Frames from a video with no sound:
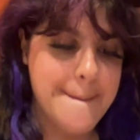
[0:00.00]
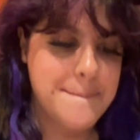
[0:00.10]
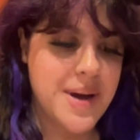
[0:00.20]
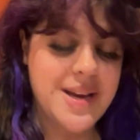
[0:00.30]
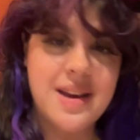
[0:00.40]

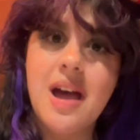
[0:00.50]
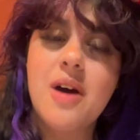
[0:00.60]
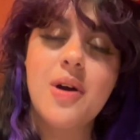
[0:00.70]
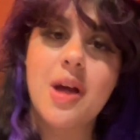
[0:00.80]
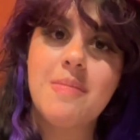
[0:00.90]
but
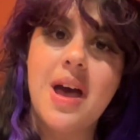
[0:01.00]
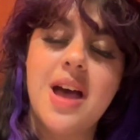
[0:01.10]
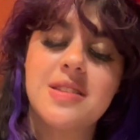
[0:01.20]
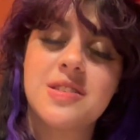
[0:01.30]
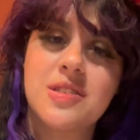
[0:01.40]
now I'm
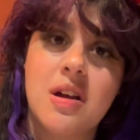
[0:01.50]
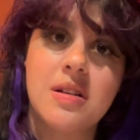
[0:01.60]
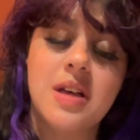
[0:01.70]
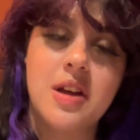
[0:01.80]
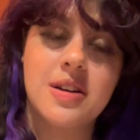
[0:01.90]
at
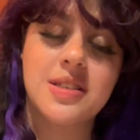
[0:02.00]
Starliner